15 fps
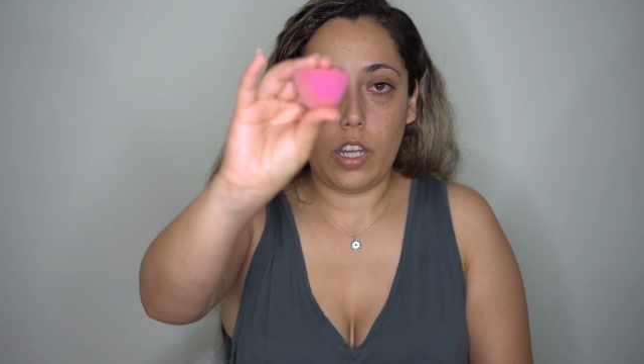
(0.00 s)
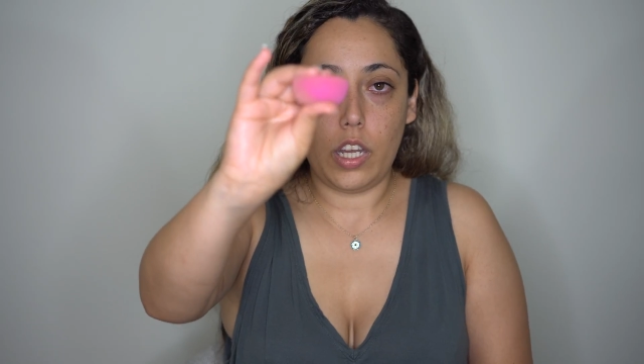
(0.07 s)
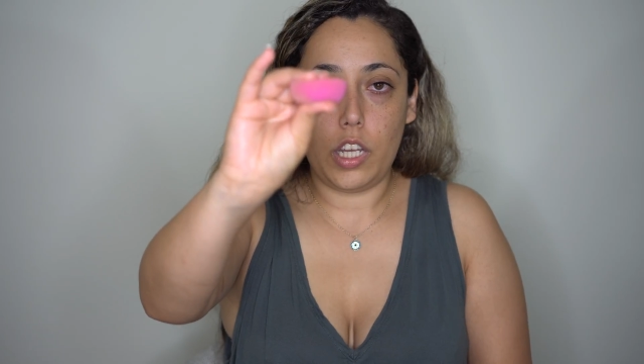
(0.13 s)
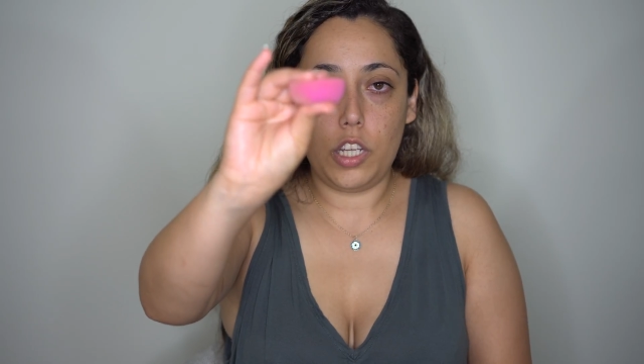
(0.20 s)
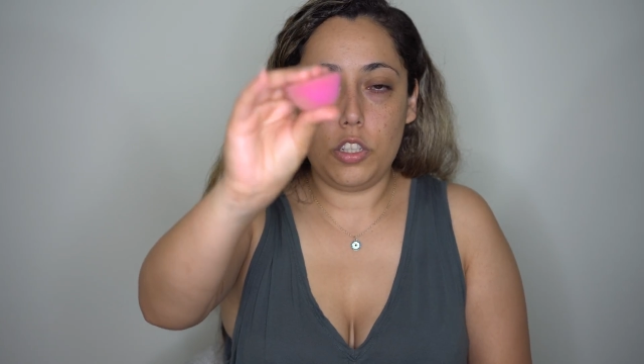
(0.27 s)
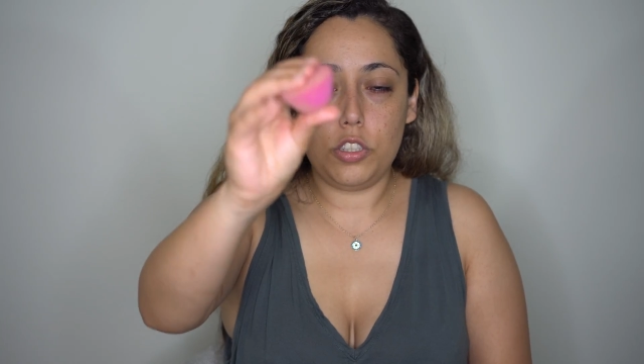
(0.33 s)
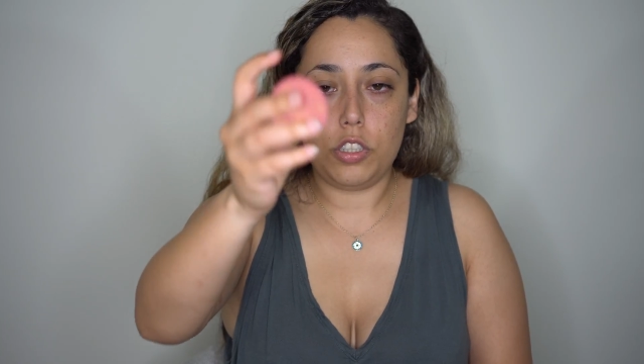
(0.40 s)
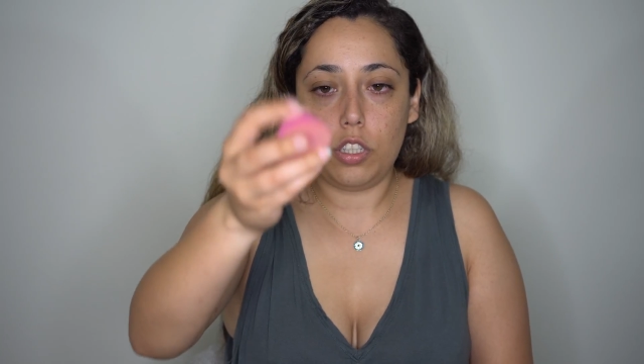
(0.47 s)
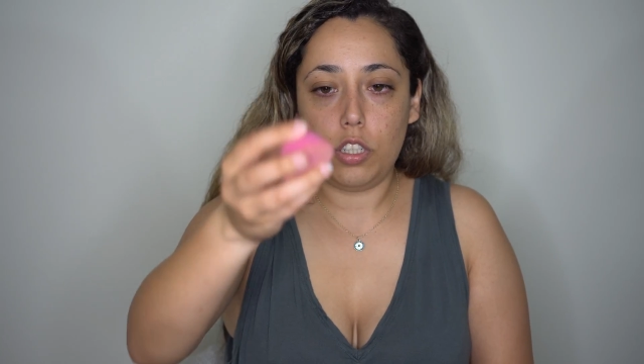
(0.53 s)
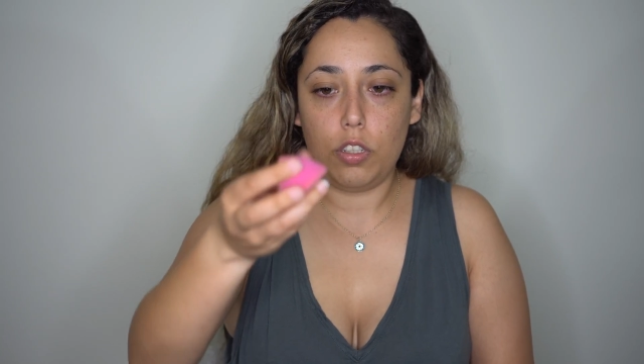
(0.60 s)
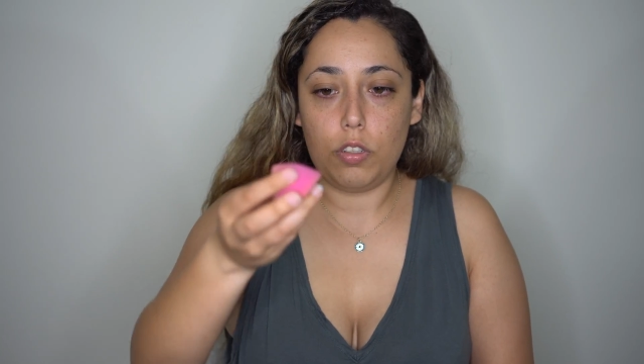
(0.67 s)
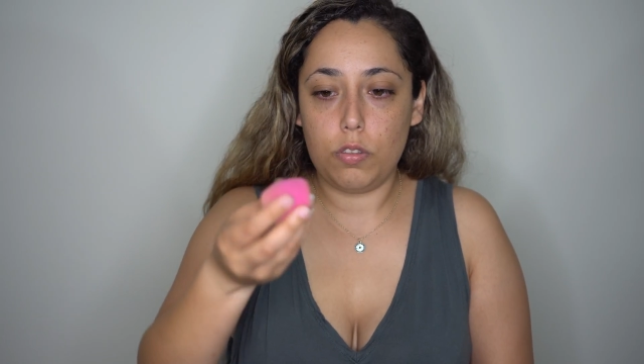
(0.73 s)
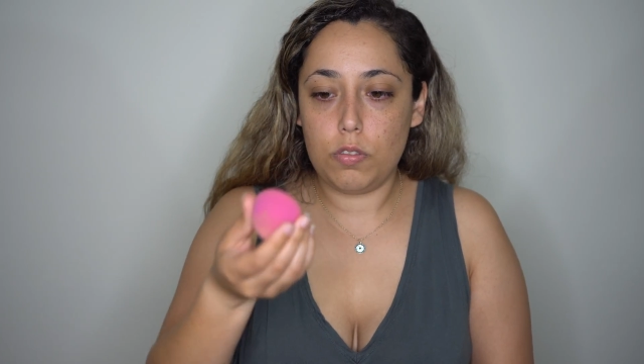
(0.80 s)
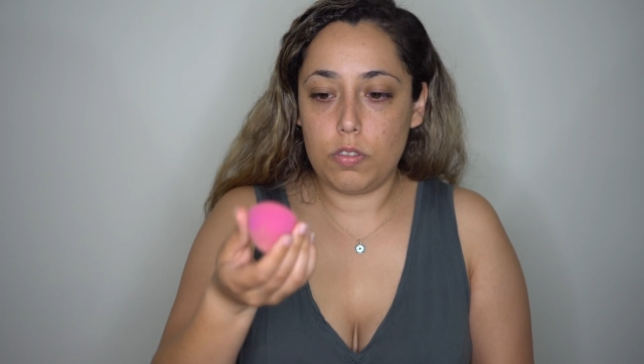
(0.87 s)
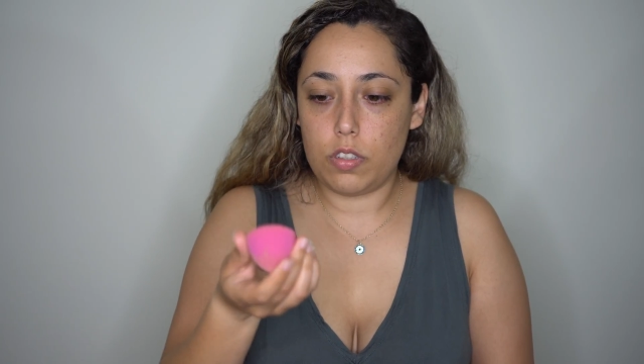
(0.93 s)
I usually
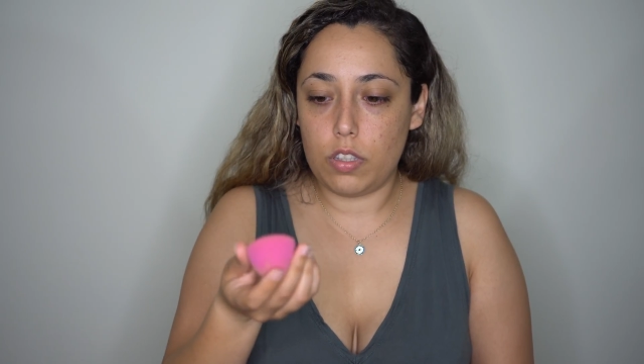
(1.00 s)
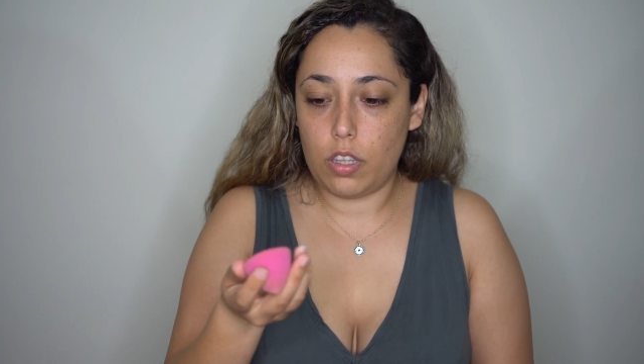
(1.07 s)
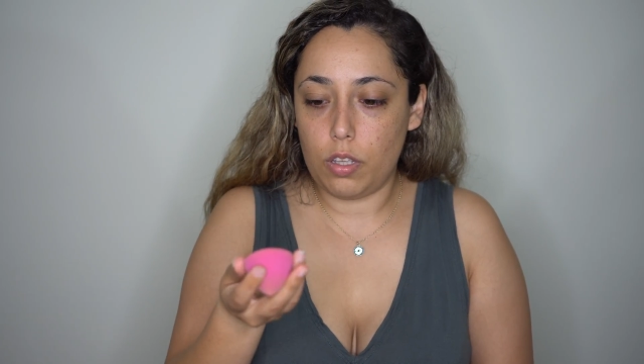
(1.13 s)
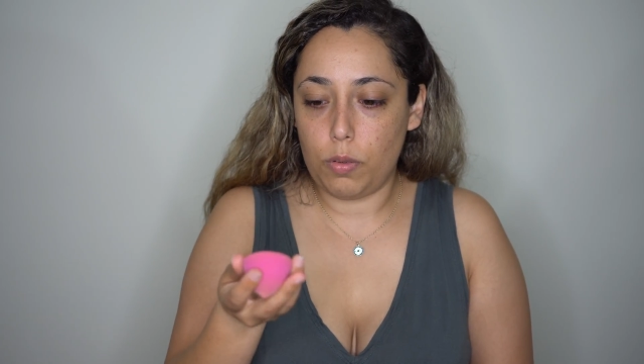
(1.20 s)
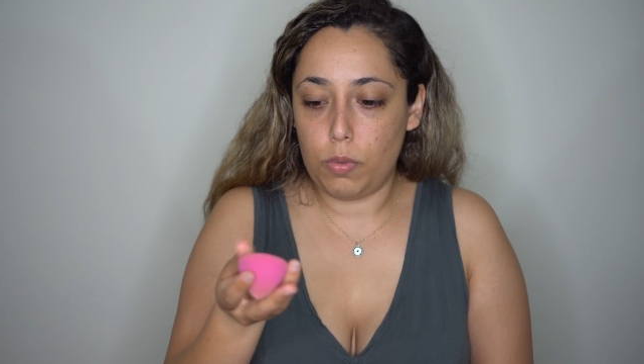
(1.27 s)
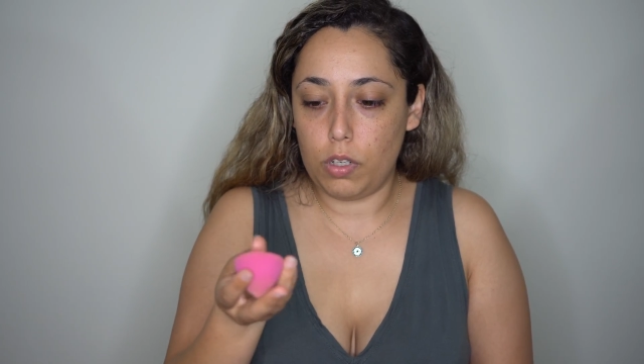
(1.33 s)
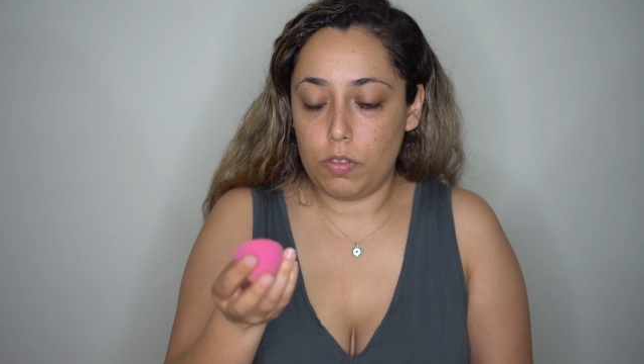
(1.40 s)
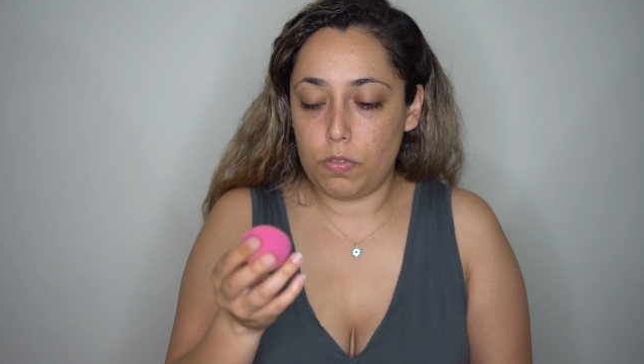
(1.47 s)
use the one